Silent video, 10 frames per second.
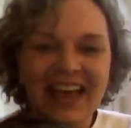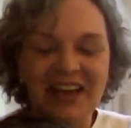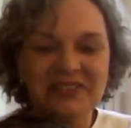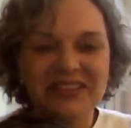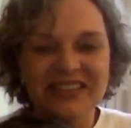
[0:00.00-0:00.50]

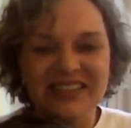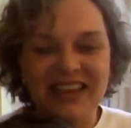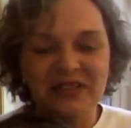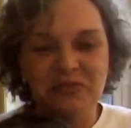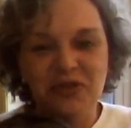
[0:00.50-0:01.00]
I want to
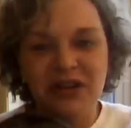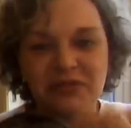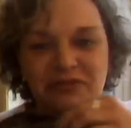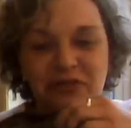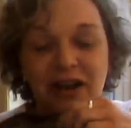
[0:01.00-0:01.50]
say good morning
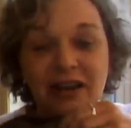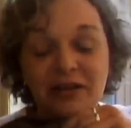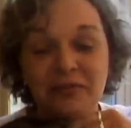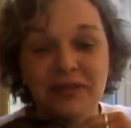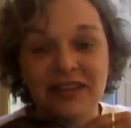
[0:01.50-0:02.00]
before
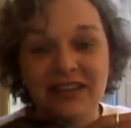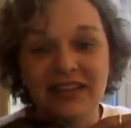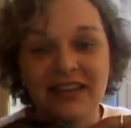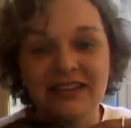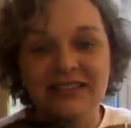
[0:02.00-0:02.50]
I
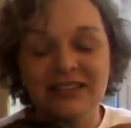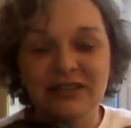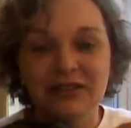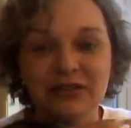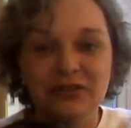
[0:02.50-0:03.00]
begin
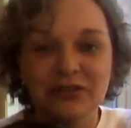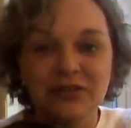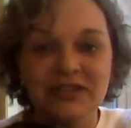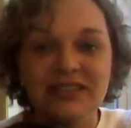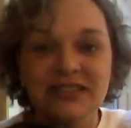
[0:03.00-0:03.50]
to
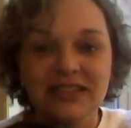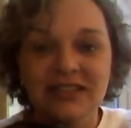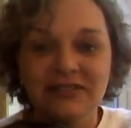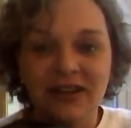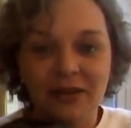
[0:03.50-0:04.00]

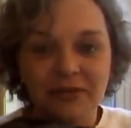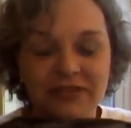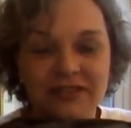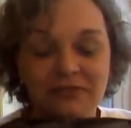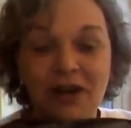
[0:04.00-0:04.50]
Christine
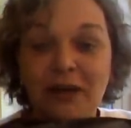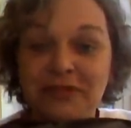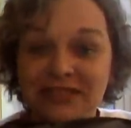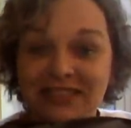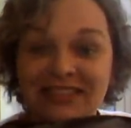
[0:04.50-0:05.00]

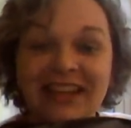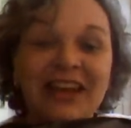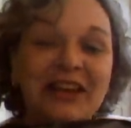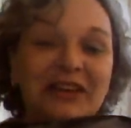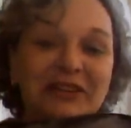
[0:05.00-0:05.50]
Robinson,
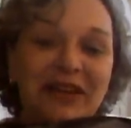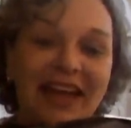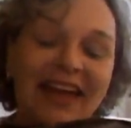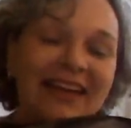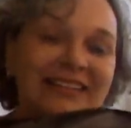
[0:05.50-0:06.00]
who
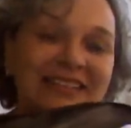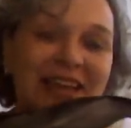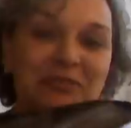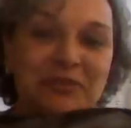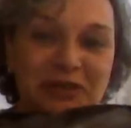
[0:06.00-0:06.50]
has
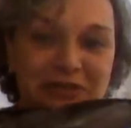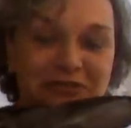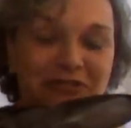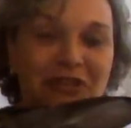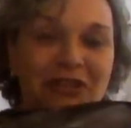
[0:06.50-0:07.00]
a
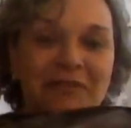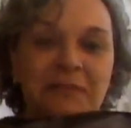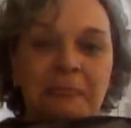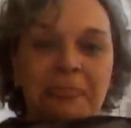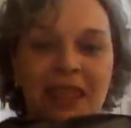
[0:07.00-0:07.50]
beautiful
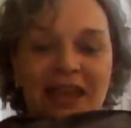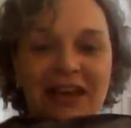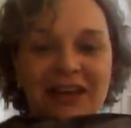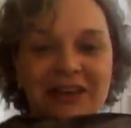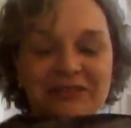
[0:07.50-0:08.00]

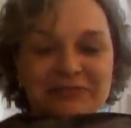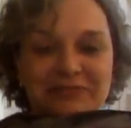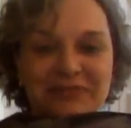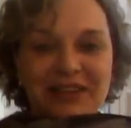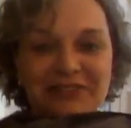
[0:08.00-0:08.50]

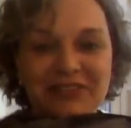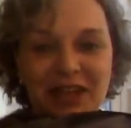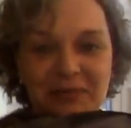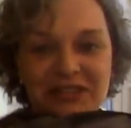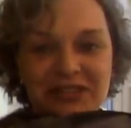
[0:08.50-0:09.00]

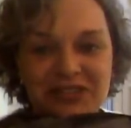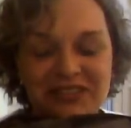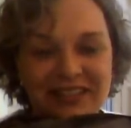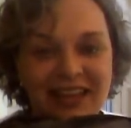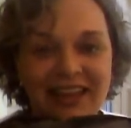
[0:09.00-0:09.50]
Flemish
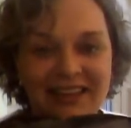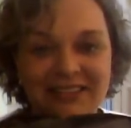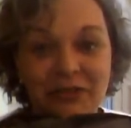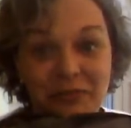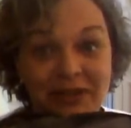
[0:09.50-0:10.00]

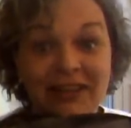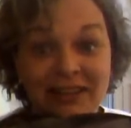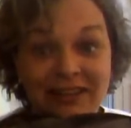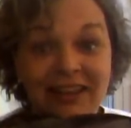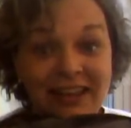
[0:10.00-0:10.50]
that could
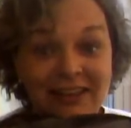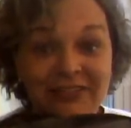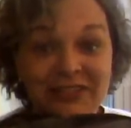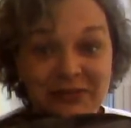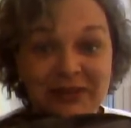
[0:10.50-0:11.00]
be
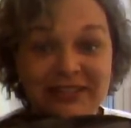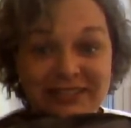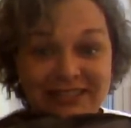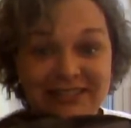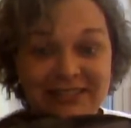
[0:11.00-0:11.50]
Hef's twin
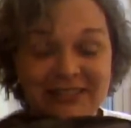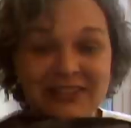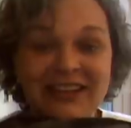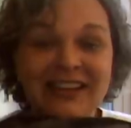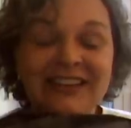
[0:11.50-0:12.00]

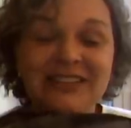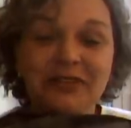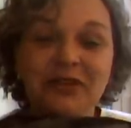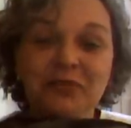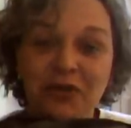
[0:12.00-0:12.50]
sister.
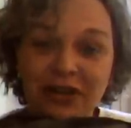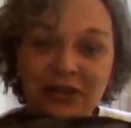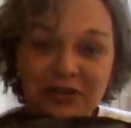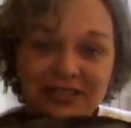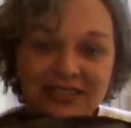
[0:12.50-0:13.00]
So good
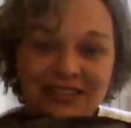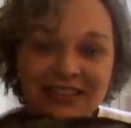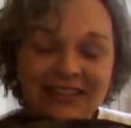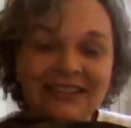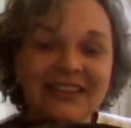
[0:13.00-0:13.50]
morning,
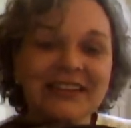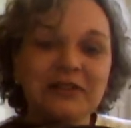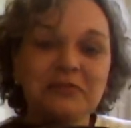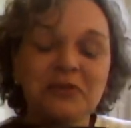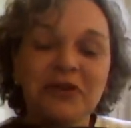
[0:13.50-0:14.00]
Christine.
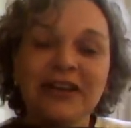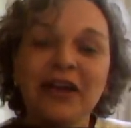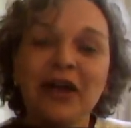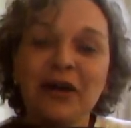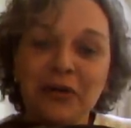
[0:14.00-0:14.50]
Good
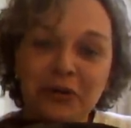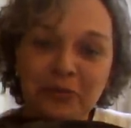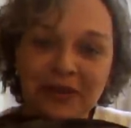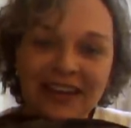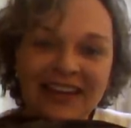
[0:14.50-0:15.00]
morning,
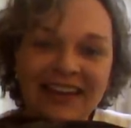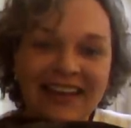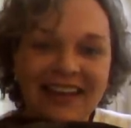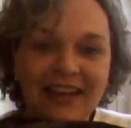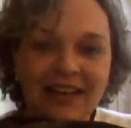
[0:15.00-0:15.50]
Hope.
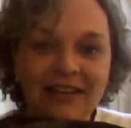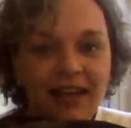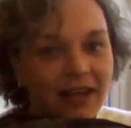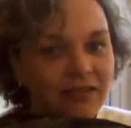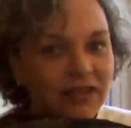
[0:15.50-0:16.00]
And
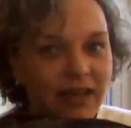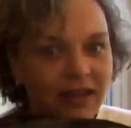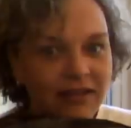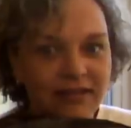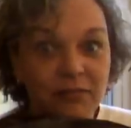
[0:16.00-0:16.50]
I have to
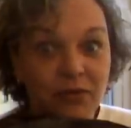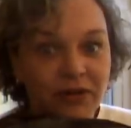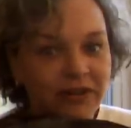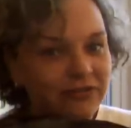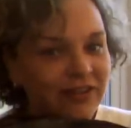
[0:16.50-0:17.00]
add good
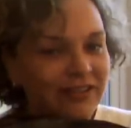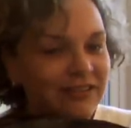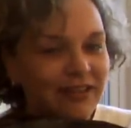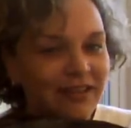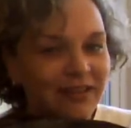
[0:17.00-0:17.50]
morning, Fred
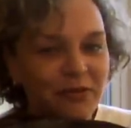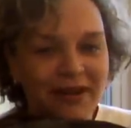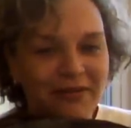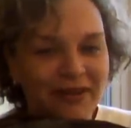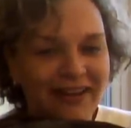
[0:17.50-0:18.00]
the Duck.
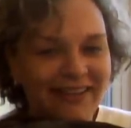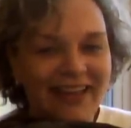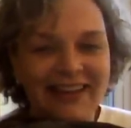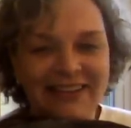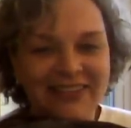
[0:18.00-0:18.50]
Quack, quack.
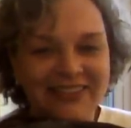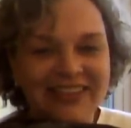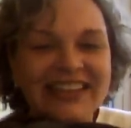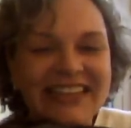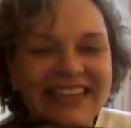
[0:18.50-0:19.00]
I love you.
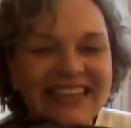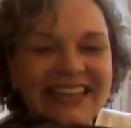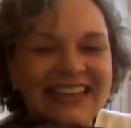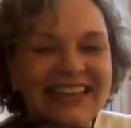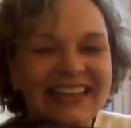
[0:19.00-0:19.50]

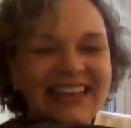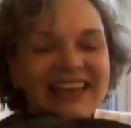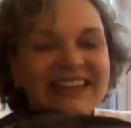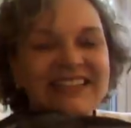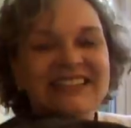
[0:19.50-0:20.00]

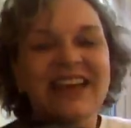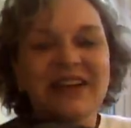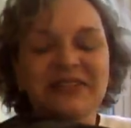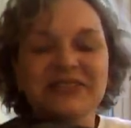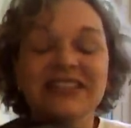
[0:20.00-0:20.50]

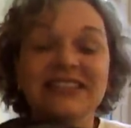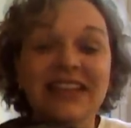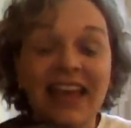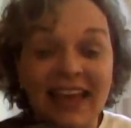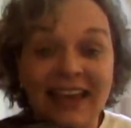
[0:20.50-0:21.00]
So
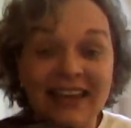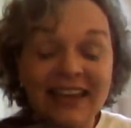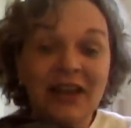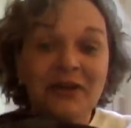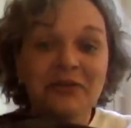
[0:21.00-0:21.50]

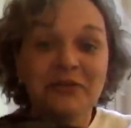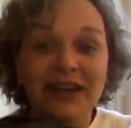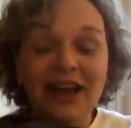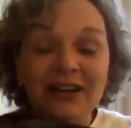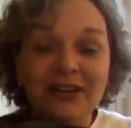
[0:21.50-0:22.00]
today
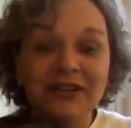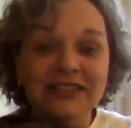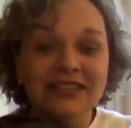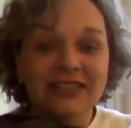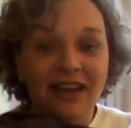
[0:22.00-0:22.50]
we are
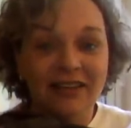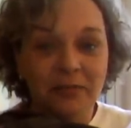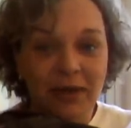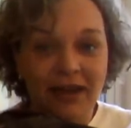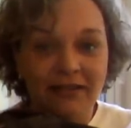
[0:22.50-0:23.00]
going to talk
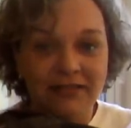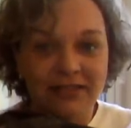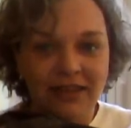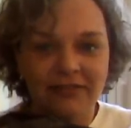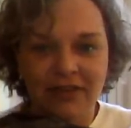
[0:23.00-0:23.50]

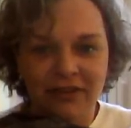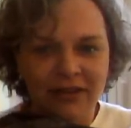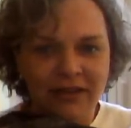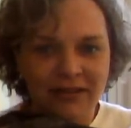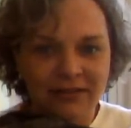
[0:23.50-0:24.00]
about a
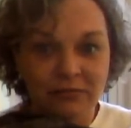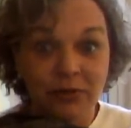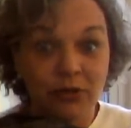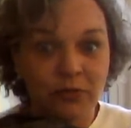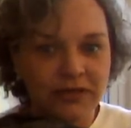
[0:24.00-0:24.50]
very
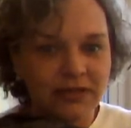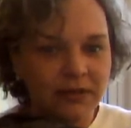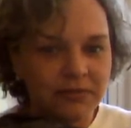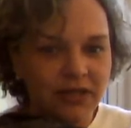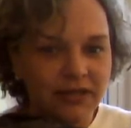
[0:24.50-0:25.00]
poopy
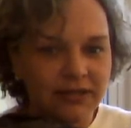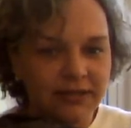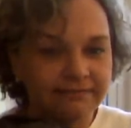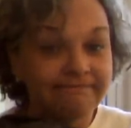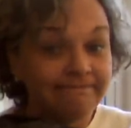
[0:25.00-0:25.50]
subject.